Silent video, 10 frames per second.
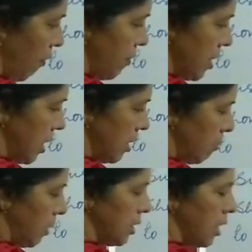50
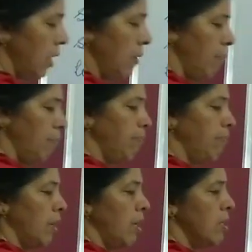centimeter.
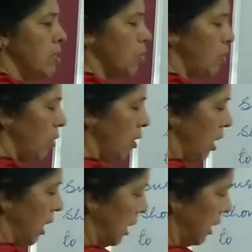So